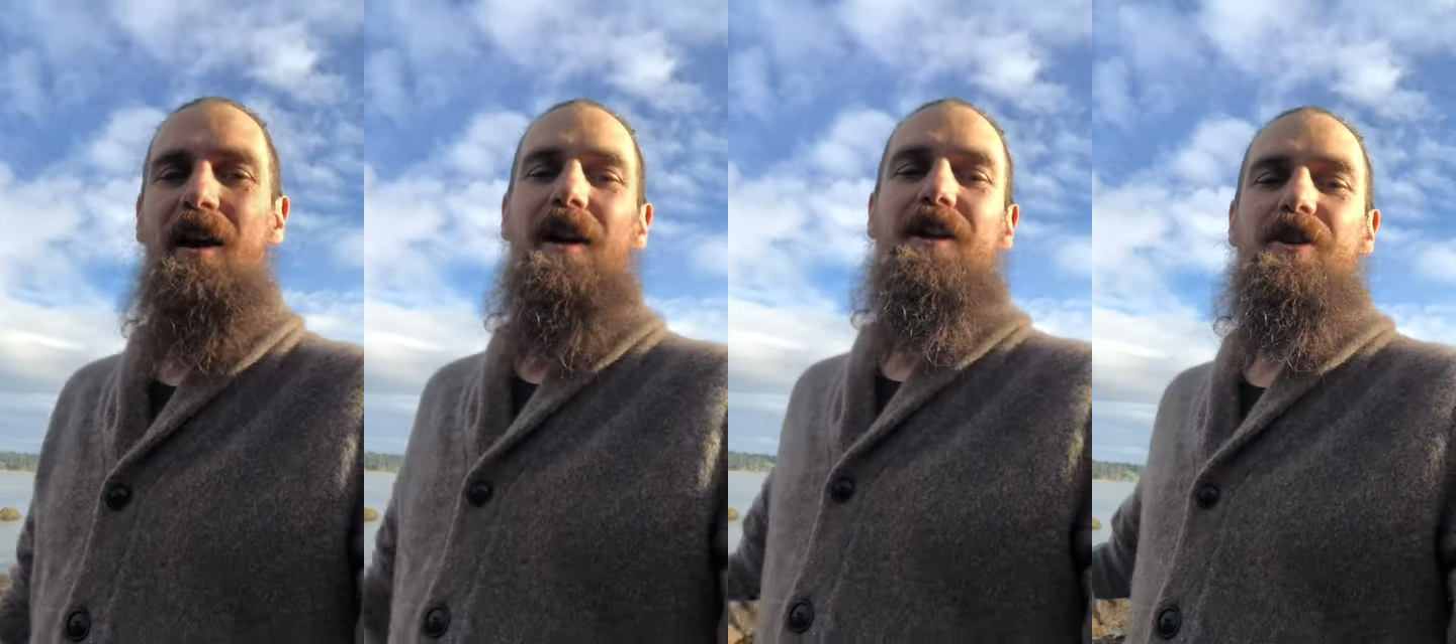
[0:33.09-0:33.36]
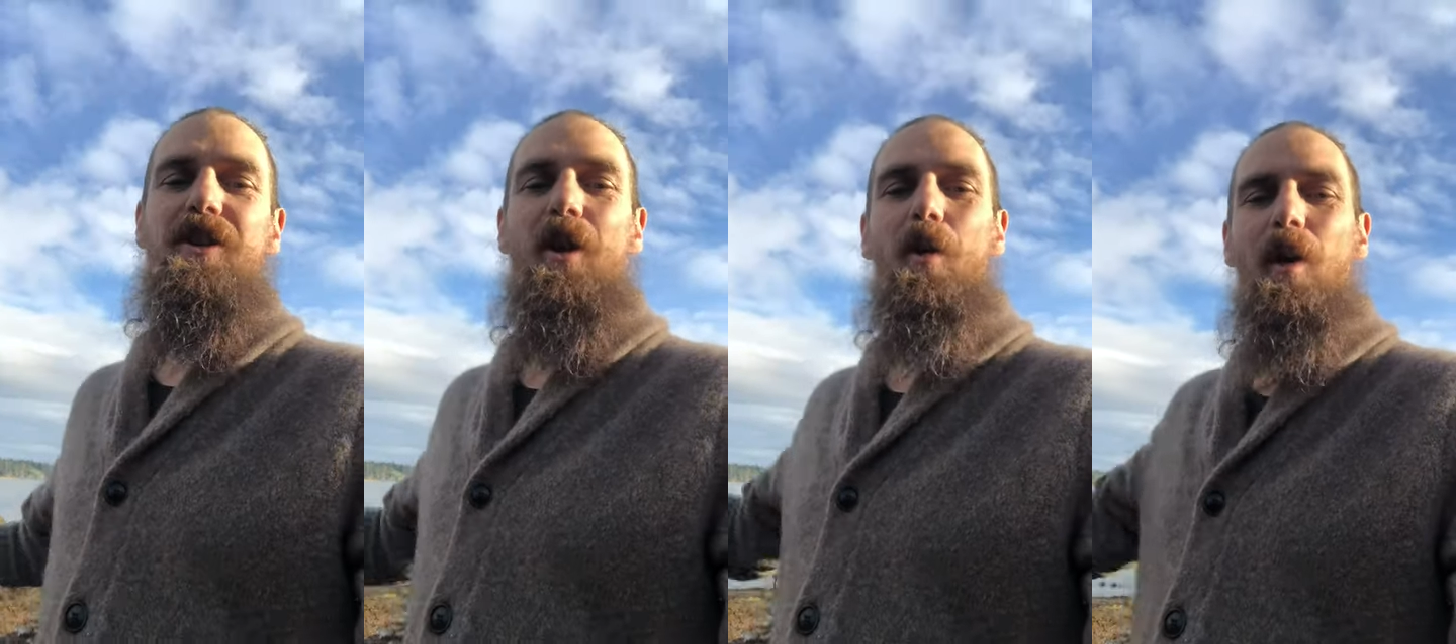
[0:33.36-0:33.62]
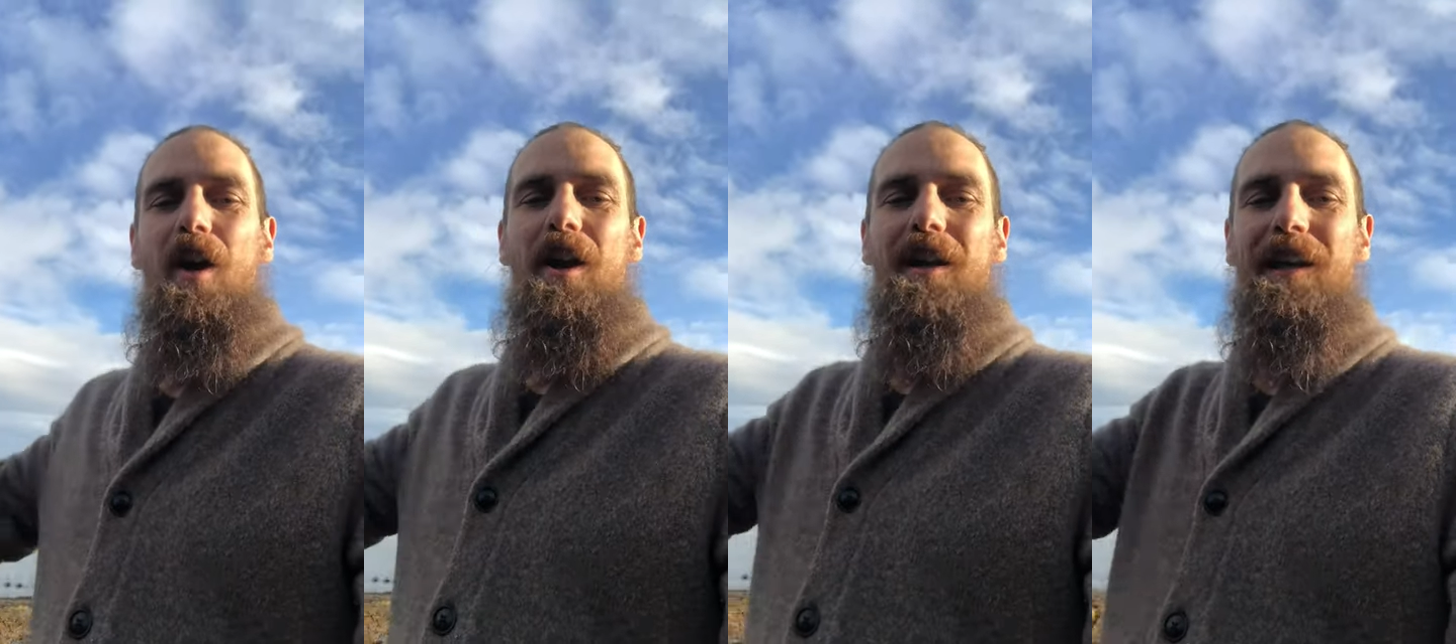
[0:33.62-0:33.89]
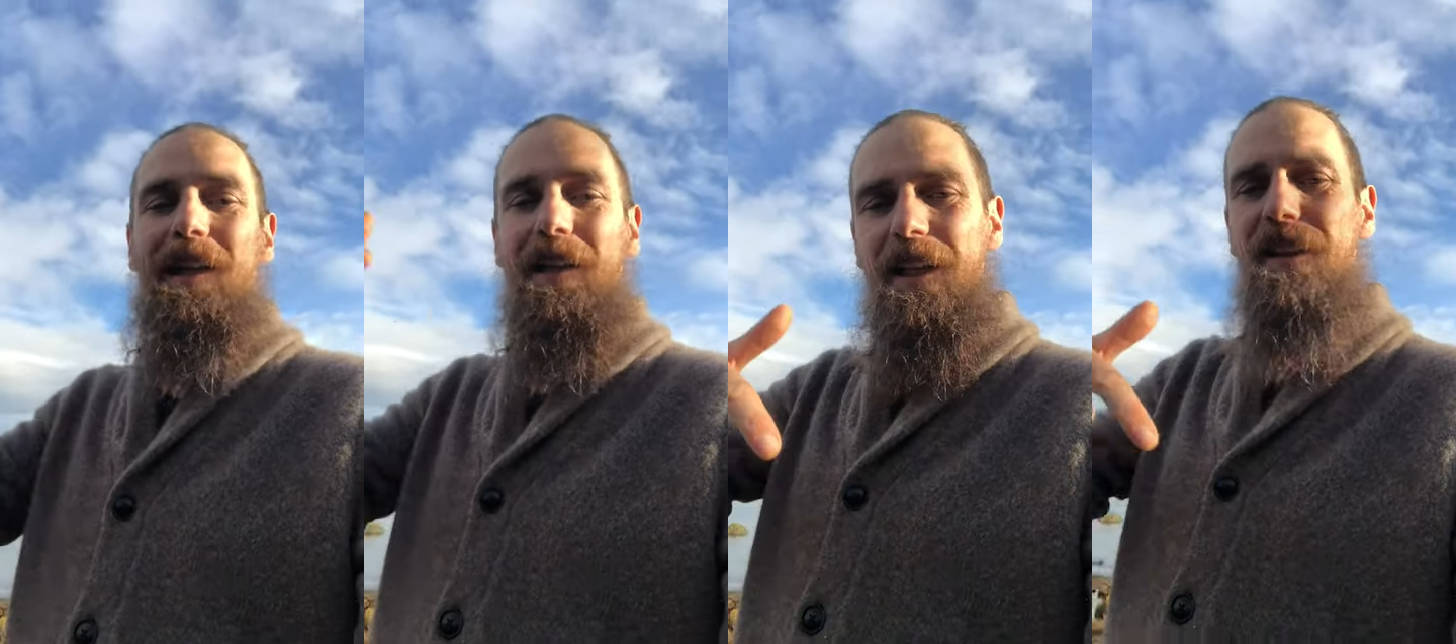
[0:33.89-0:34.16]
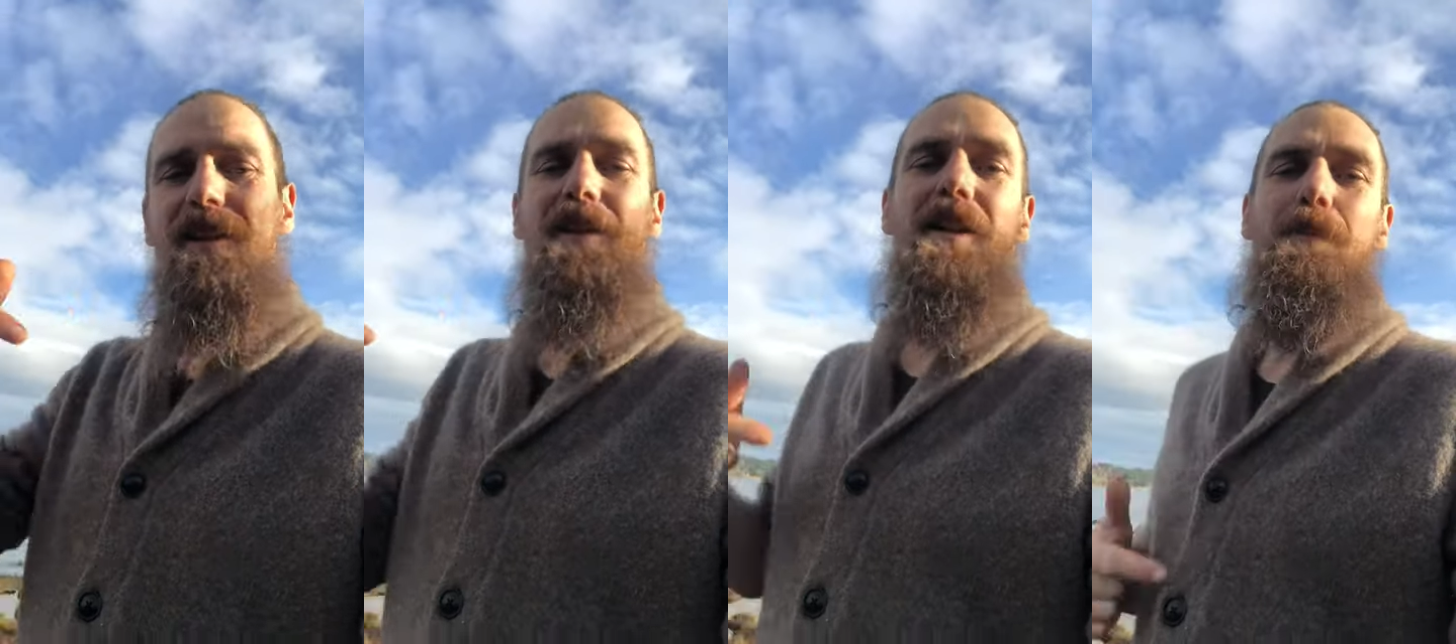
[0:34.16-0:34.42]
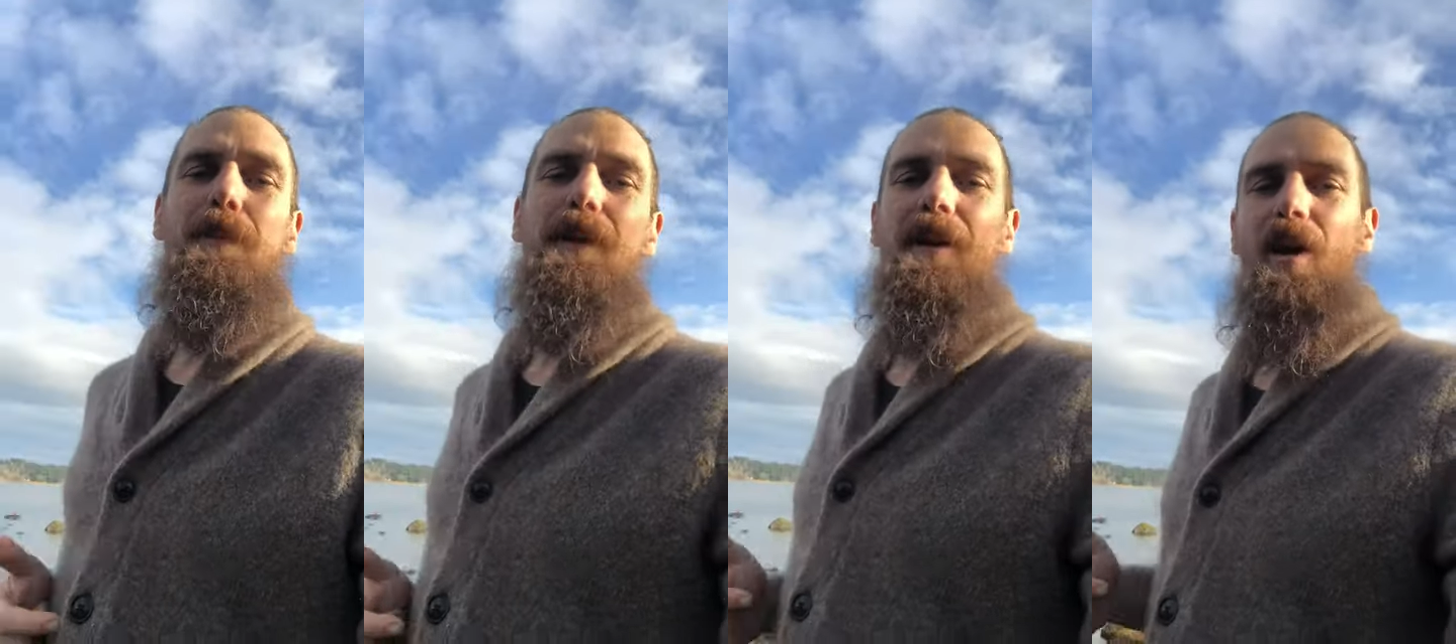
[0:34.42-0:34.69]
So click the link
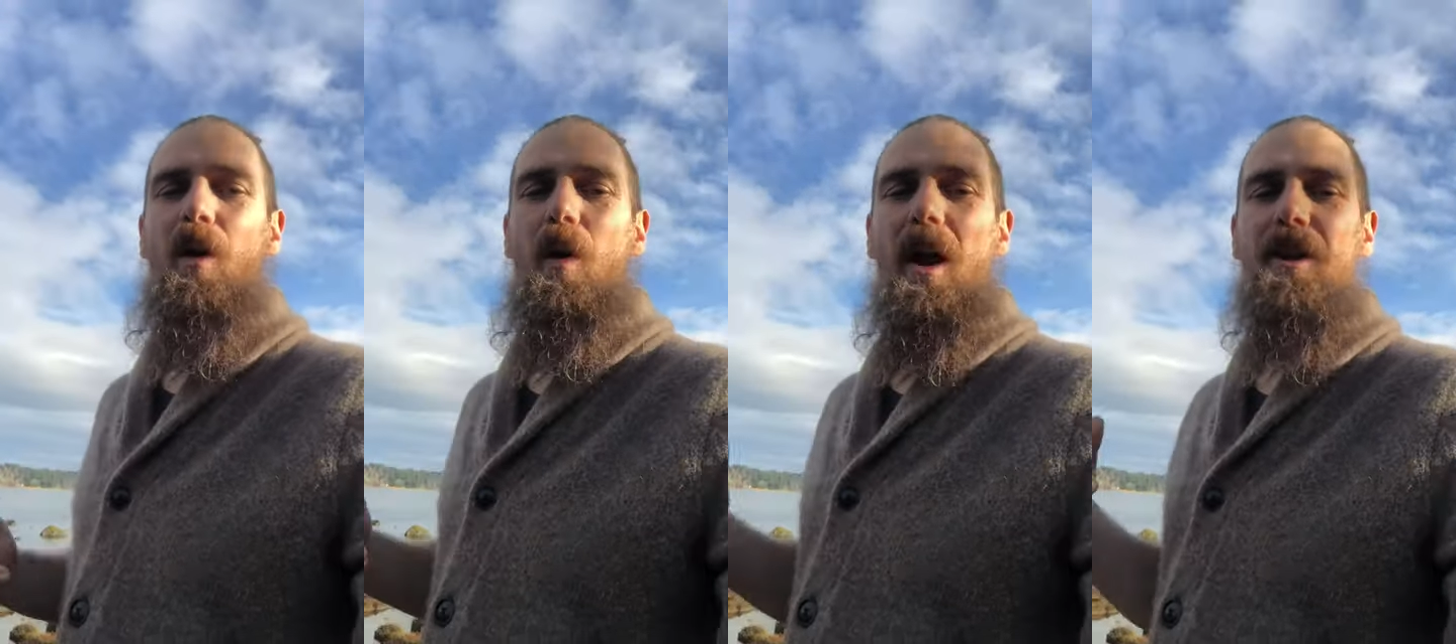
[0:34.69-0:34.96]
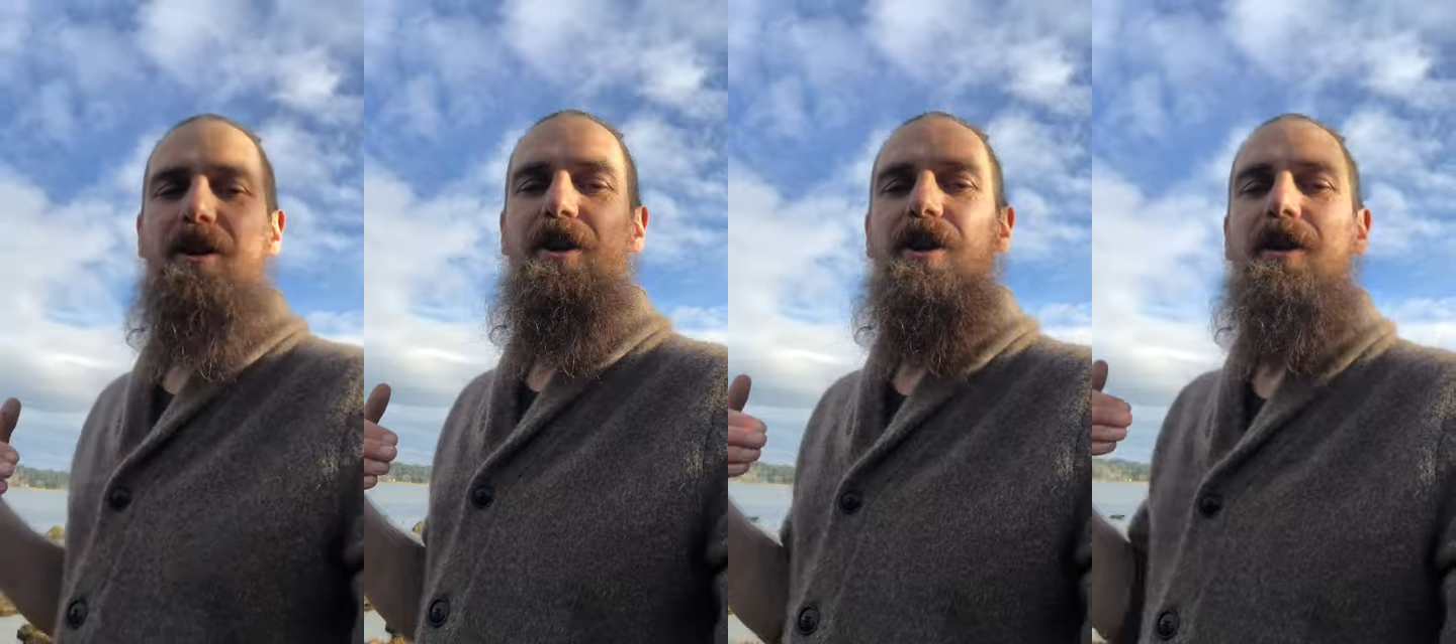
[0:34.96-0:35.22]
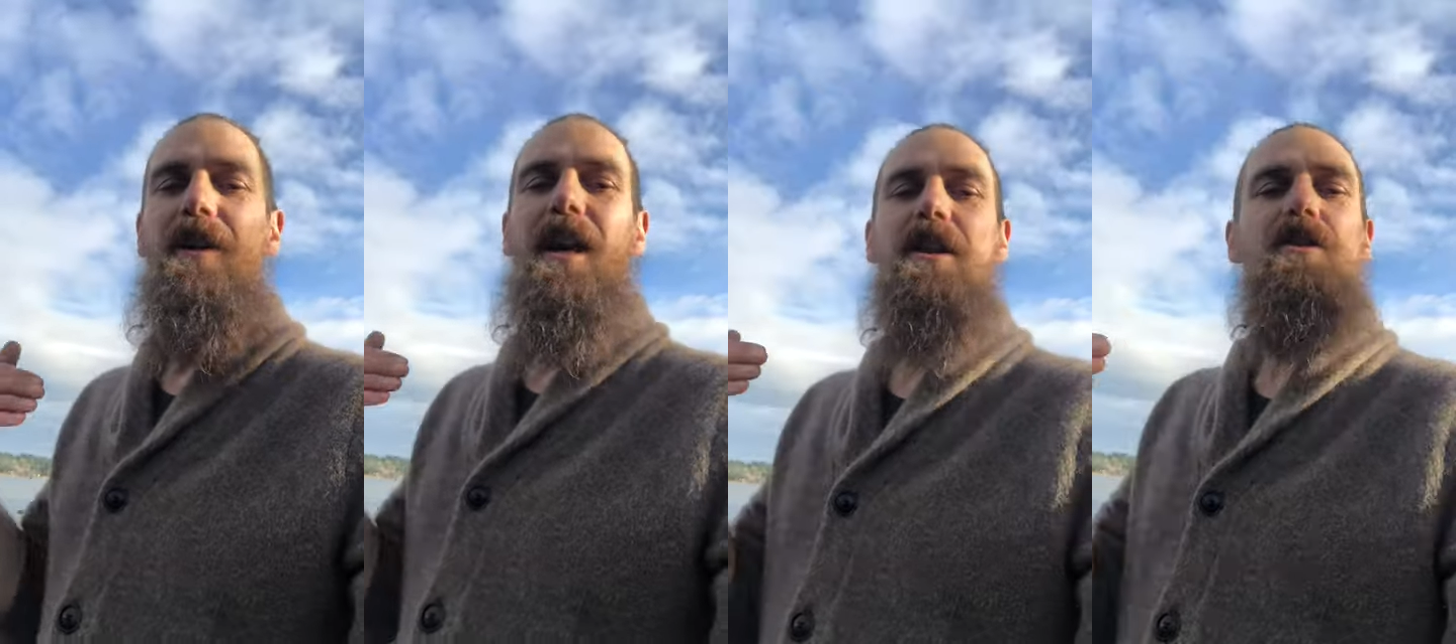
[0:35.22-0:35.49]
below and you'll get